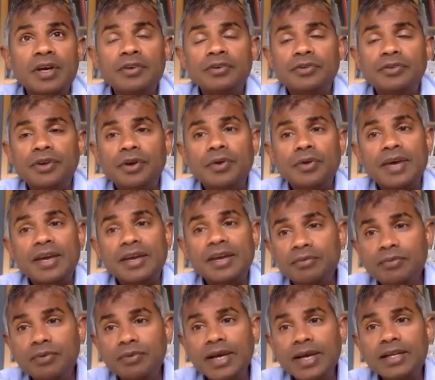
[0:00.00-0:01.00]
so it
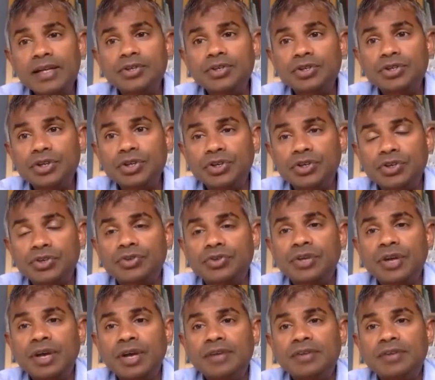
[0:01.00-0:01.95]
really shouldn't